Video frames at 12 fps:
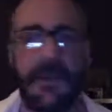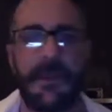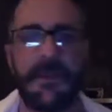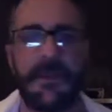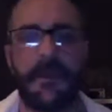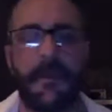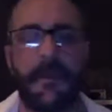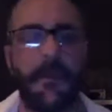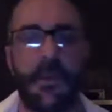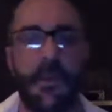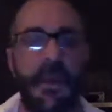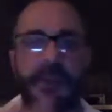We're all
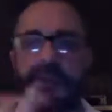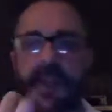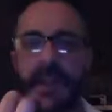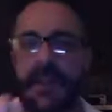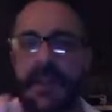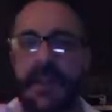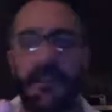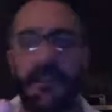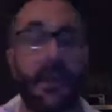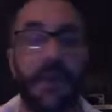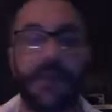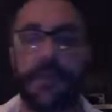psychic, we're all
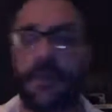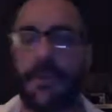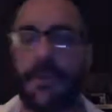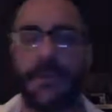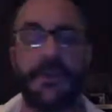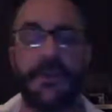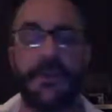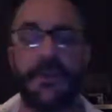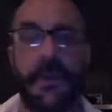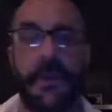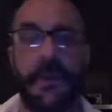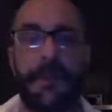spiritual, we're all
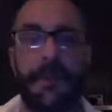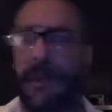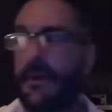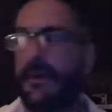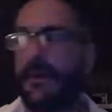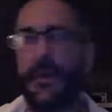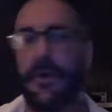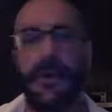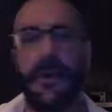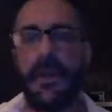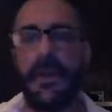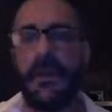powerful,
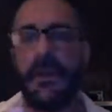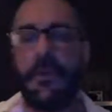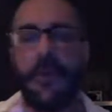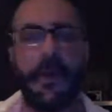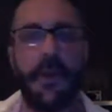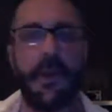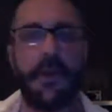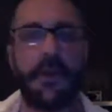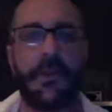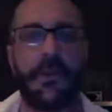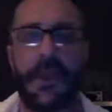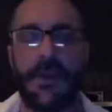we're all
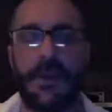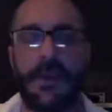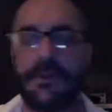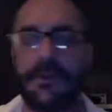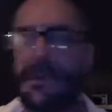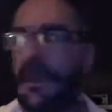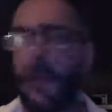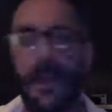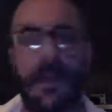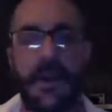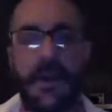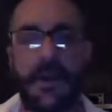creators, and we all came
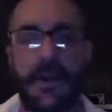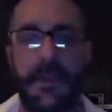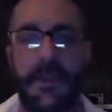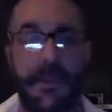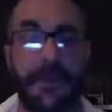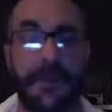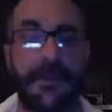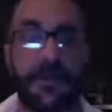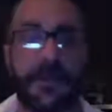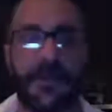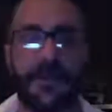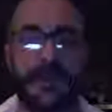here to experience
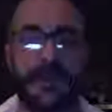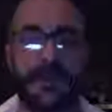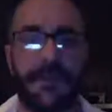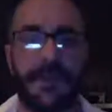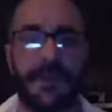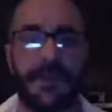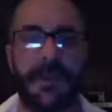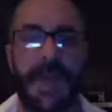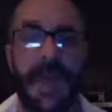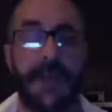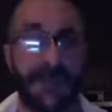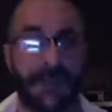something as a
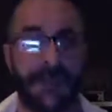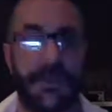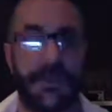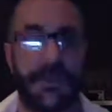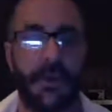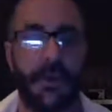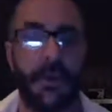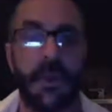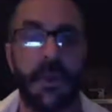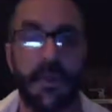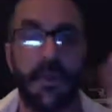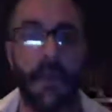soul
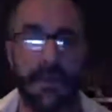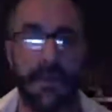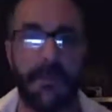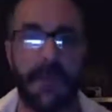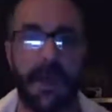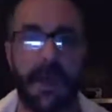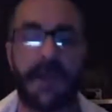with a body.